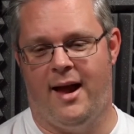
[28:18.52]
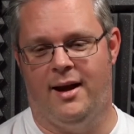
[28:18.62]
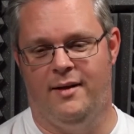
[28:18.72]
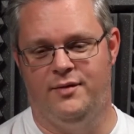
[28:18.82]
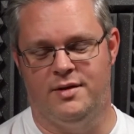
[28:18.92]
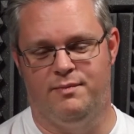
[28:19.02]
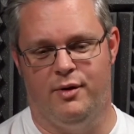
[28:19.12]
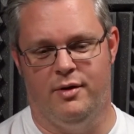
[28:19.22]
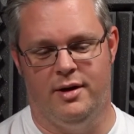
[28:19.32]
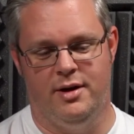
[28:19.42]
And I've just
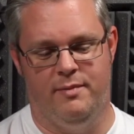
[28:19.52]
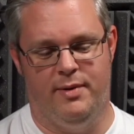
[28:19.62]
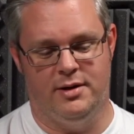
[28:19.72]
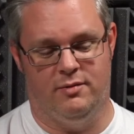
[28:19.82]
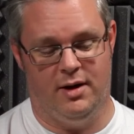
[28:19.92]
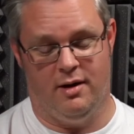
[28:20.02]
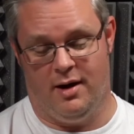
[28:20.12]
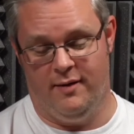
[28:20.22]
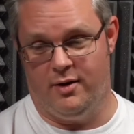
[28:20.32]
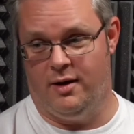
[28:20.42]
bought a new Pixel. Well, no,
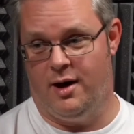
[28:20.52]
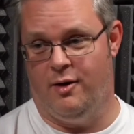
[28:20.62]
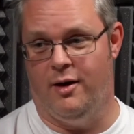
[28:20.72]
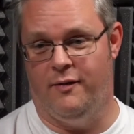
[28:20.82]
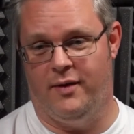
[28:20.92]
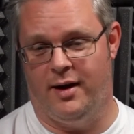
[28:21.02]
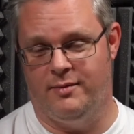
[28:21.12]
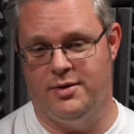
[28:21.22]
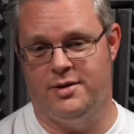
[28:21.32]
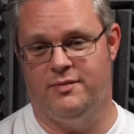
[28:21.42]
I've got to go off, and
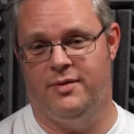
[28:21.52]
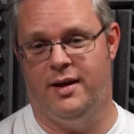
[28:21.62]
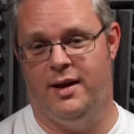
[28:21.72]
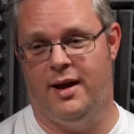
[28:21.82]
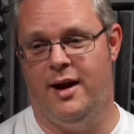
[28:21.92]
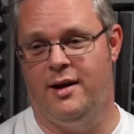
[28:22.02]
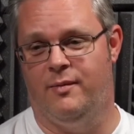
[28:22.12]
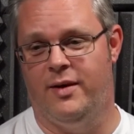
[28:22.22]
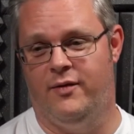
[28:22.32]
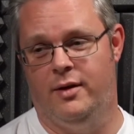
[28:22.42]
I'm just thinking, how can
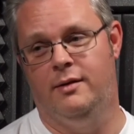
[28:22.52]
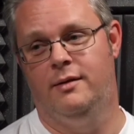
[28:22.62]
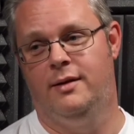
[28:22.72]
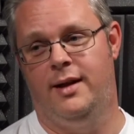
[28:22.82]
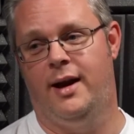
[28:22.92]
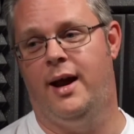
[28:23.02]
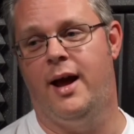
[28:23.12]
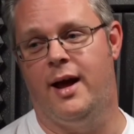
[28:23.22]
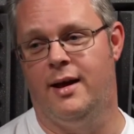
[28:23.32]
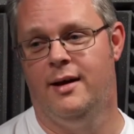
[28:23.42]
we fill dead
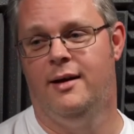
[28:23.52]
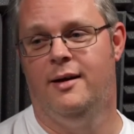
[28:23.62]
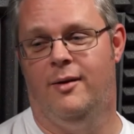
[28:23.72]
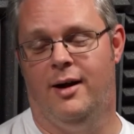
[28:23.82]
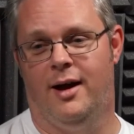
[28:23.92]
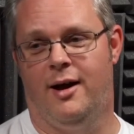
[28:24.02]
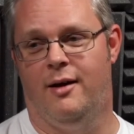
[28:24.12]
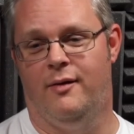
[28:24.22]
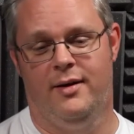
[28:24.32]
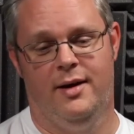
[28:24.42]
air while I go
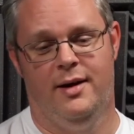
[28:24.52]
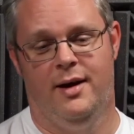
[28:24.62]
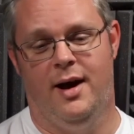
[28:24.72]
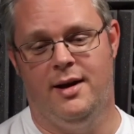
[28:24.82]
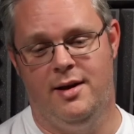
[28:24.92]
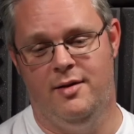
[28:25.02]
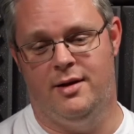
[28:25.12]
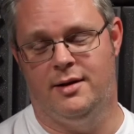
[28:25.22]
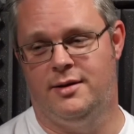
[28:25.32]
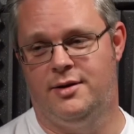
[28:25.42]
off? And you
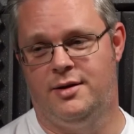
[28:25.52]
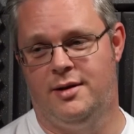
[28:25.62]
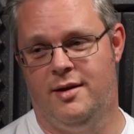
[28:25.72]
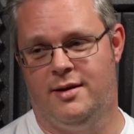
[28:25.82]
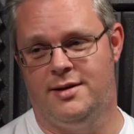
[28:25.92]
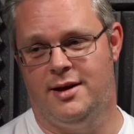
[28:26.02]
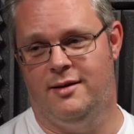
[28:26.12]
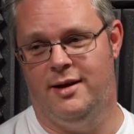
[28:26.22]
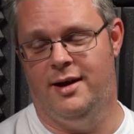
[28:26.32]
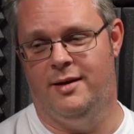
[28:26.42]
can
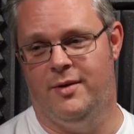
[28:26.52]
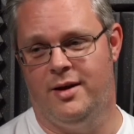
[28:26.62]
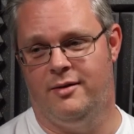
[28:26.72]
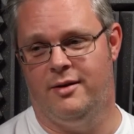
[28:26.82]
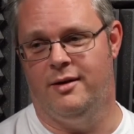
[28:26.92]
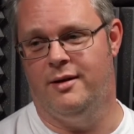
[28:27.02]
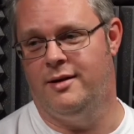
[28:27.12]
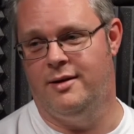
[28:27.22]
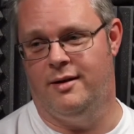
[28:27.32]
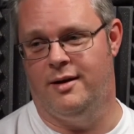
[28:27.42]
tell Ian whether or not
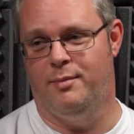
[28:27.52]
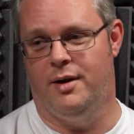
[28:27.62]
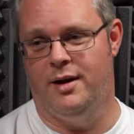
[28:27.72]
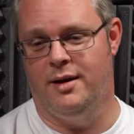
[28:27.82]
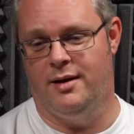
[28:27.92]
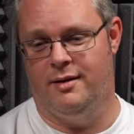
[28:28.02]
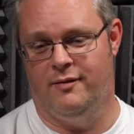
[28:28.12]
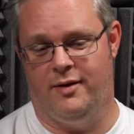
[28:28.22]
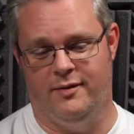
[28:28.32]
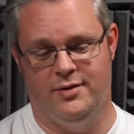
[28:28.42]
you're going to buy the
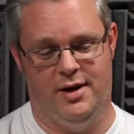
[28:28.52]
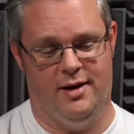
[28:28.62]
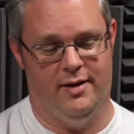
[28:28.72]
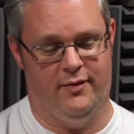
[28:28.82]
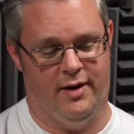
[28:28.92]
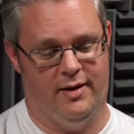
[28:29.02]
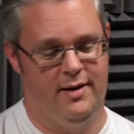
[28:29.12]
5G iPhone.